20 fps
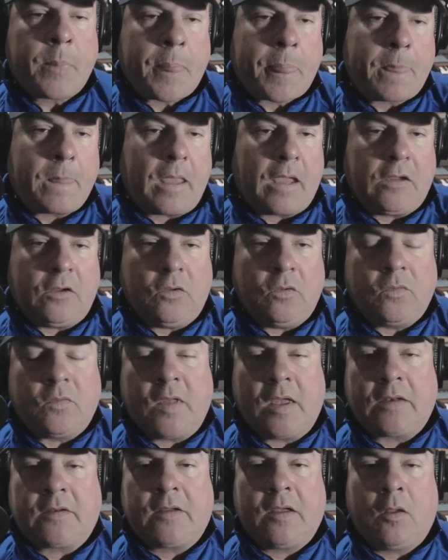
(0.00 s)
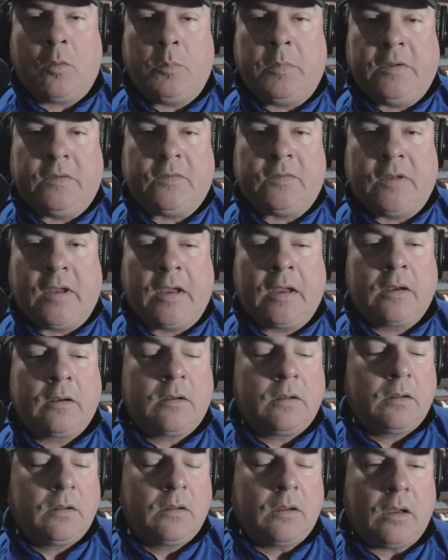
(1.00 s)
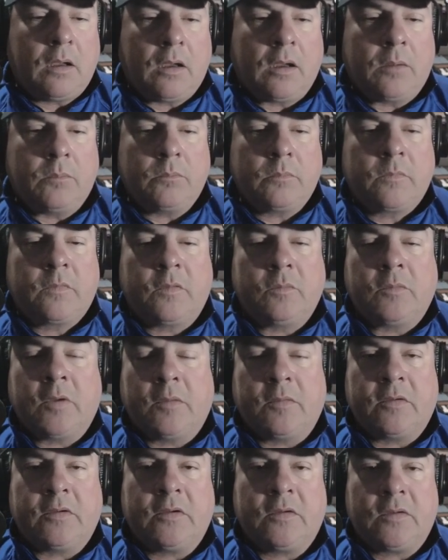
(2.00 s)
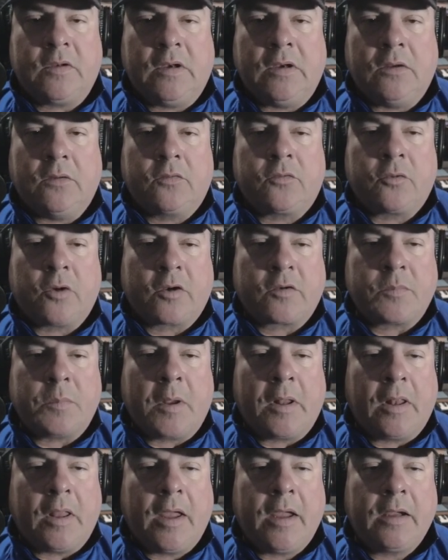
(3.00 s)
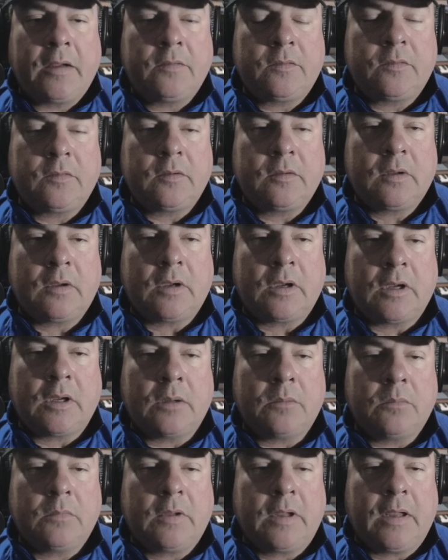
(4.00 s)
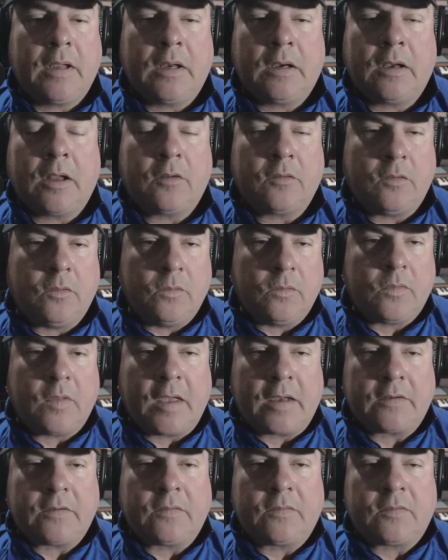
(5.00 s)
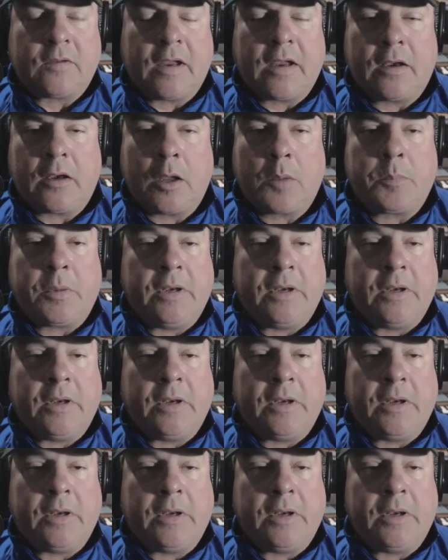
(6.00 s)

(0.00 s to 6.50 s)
I use that to help me stand. Sometimes I just need to stretch my legs, and I'll use that to stand up.